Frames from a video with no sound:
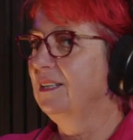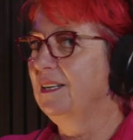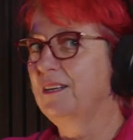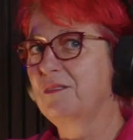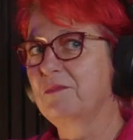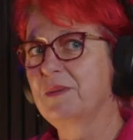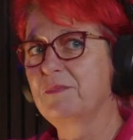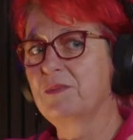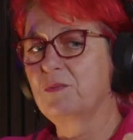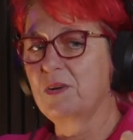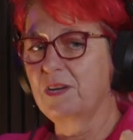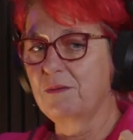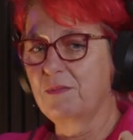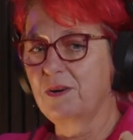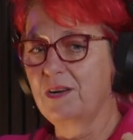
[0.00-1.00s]
I remember
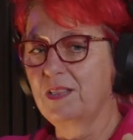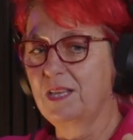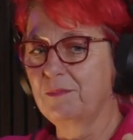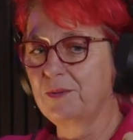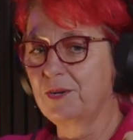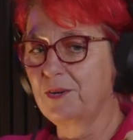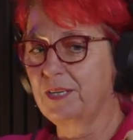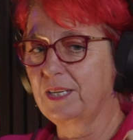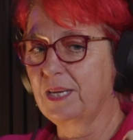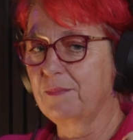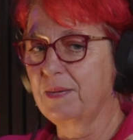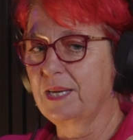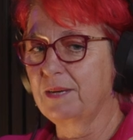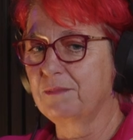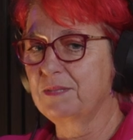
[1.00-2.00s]
one of my alumni
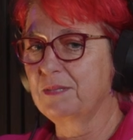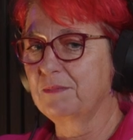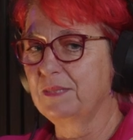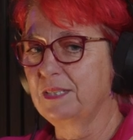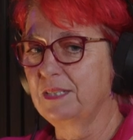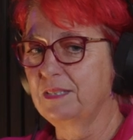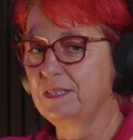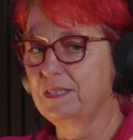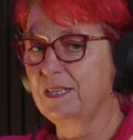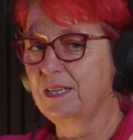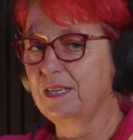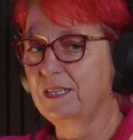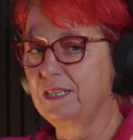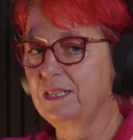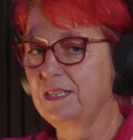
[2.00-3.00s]
coming up to me and
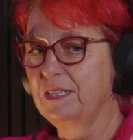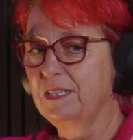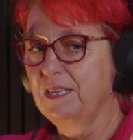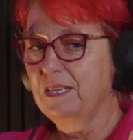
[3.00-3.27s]
saying,